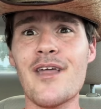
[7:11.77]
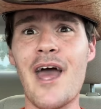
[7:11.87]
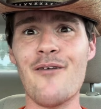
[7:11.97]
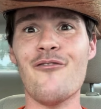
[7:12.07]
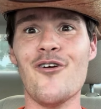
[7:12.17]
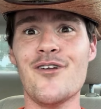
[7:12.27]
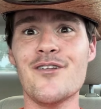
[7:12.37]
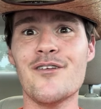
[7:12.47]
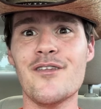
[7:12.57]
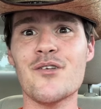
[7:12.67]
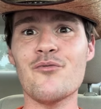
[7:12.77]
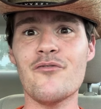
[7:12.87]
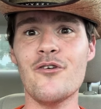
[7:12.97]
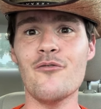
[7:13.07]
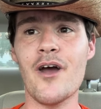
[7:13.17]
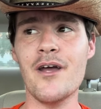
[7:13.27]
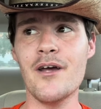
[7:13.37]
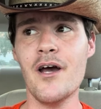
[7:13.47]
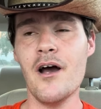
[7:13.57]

the effort into this review, right?